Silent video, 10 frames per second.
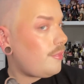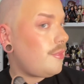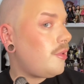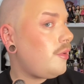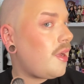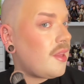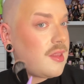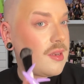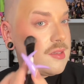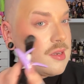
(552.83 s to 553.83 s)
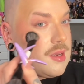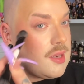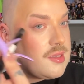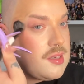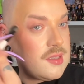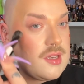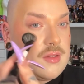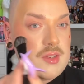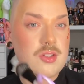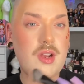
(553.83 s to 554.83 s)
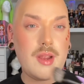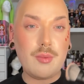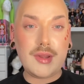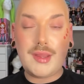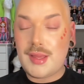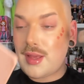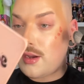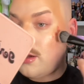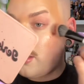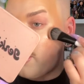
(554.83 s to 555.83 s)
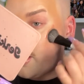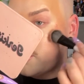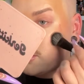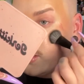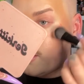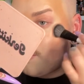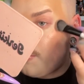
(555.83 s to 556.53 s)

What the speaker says: Oh, I like that it's not enhancing a ton of texture. I really like that color, actually.